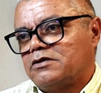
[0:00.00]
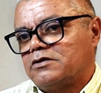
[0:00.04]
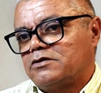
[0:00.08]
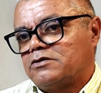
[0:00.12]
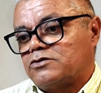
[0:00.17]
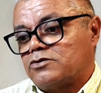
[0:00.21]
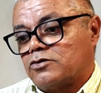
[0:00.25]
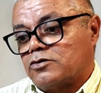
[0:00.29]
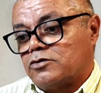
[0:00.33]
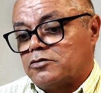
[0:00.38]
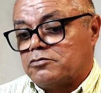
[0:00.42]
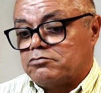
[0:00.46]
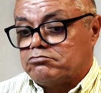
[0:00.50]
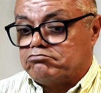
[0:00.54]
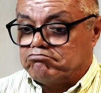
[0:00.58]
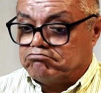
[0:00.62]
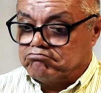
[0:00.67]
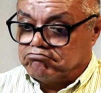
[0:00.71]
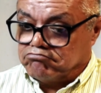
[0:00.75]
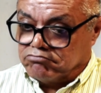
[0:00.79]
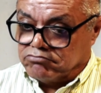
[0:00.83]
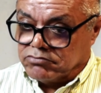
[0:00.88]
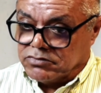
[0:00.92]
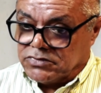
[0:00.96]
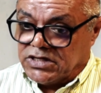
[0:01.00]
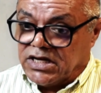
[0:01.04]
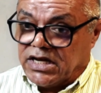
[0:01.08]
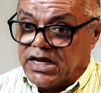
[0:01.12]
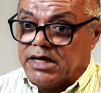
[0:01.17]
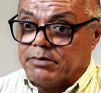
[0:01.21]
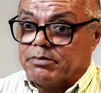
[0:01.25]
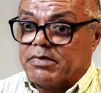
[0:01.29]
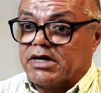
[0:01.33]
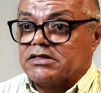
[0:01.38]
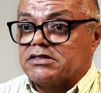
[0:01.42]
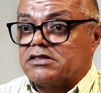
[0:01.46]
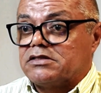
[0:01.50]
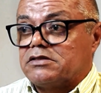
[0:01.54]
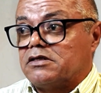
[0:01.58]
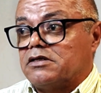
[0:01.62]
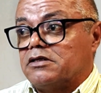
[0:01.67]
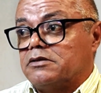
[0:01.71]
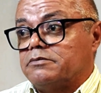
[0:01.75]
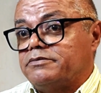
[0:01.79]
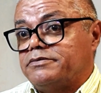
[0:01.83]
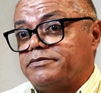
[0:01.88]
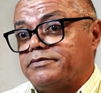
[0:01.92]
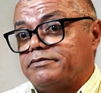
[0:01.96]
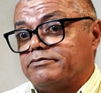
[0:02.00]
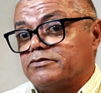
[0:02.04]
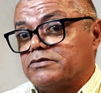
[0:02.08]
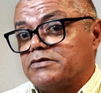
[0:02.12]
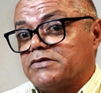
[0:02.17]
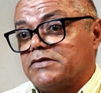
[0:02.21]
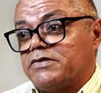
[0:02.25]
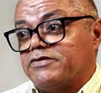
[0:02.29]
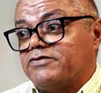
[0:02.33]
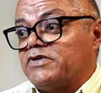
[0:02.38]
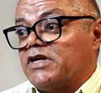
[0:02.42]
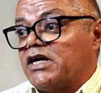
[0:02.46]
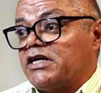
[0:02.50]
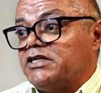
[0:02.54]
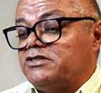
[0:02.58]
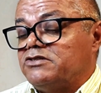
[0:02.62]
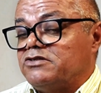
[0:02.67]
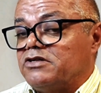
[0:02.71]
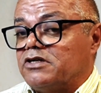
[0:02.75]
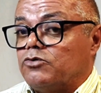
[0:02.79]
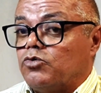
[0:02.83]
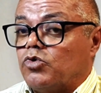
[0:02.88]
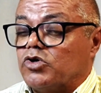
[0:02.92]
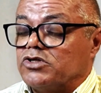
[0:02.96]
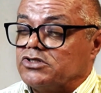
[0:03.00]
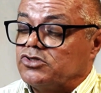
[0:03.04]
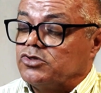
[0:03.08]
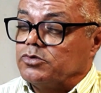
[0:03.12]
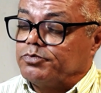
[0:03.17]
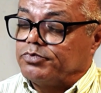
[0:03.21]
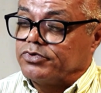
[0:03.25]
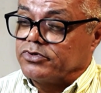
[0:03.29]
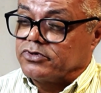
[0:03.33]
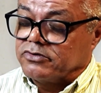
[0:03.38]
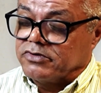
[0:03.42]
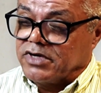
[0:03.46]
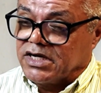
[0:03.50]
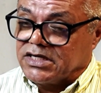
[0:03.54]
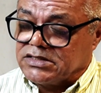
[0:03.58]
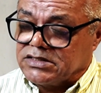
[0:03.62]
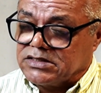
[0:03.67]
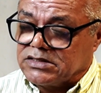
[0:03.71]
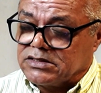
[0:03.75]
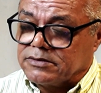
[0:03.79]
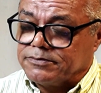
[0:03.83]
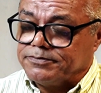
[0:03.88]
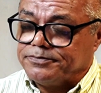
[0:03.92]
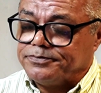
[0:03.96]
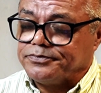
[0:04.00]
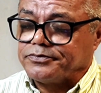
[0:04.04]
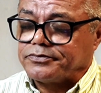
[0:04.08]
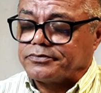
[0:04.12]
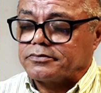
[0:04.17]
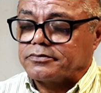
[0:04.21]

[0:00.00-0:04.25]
So, in layman's term, Nigeria wants to progress.